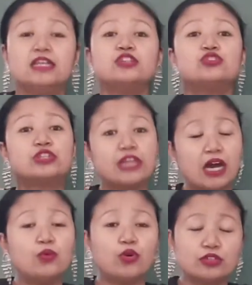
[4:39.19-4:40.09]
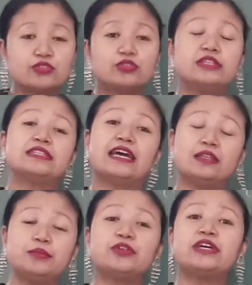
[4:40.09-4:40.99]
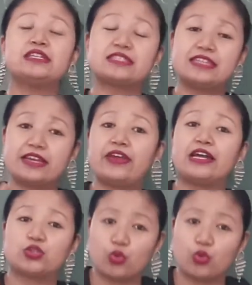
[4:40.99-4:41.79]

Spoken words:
So now also that almirah is there at